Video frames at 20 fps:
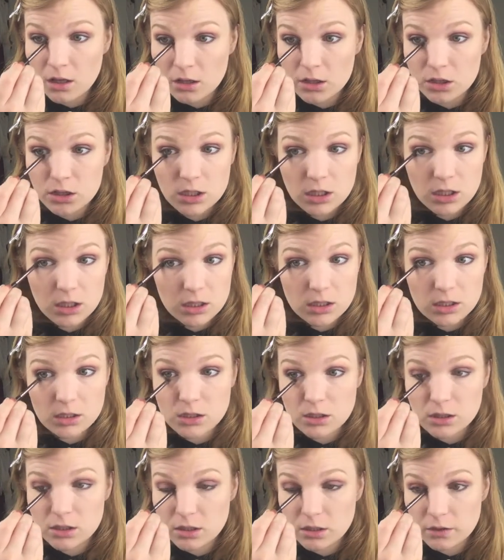Just to
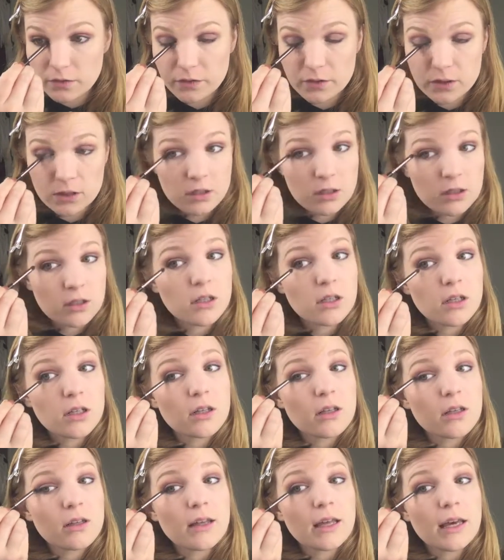soften
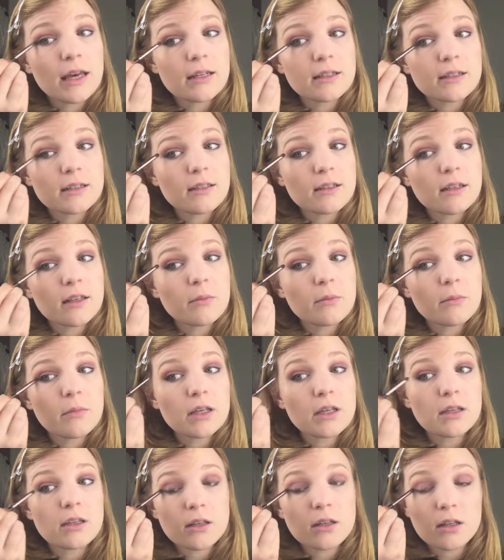that and
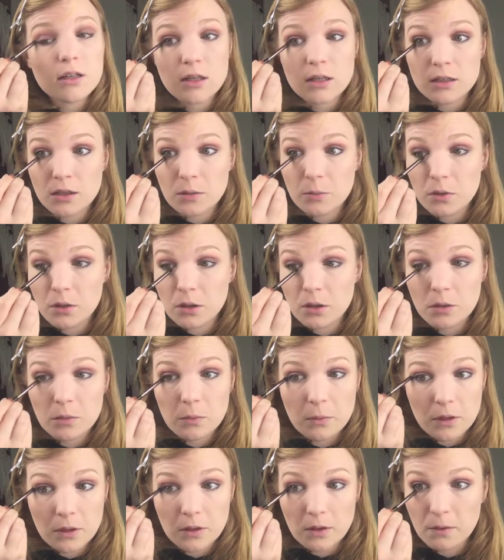make it connect up a little
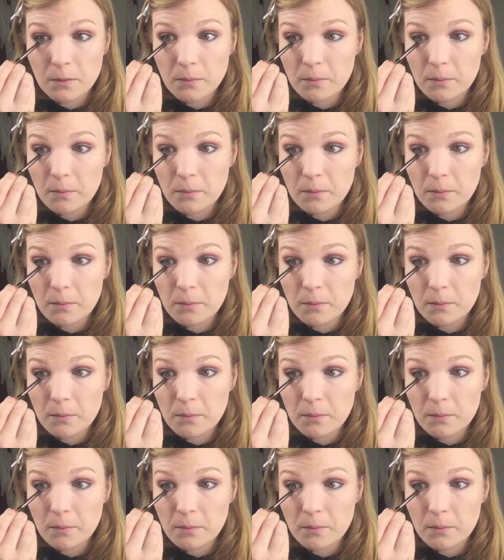better.